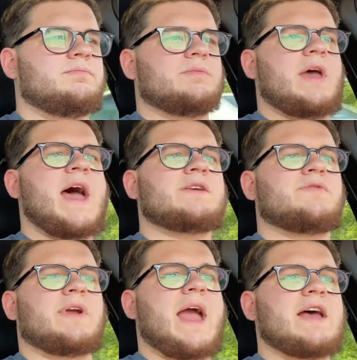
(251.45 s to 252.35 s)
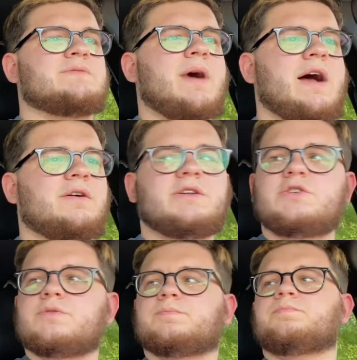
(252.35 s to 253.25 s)
As for gas
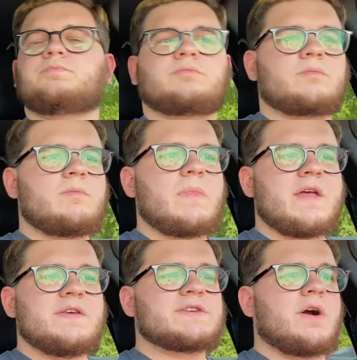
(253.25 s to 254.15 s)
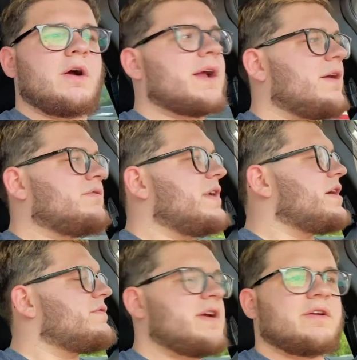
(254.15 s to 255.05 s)
mileage, this car got
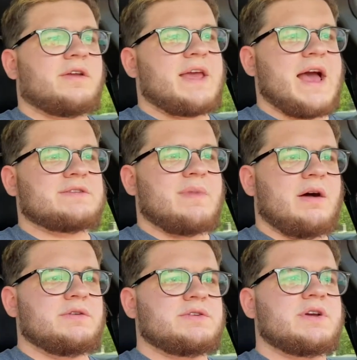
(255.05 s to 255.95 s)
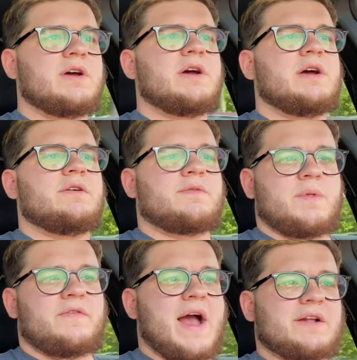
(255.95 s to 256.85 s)
very, very good gas mileage from
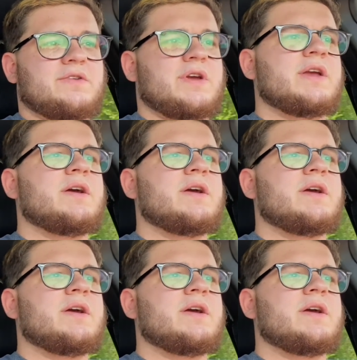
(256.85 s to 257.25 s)
the factory.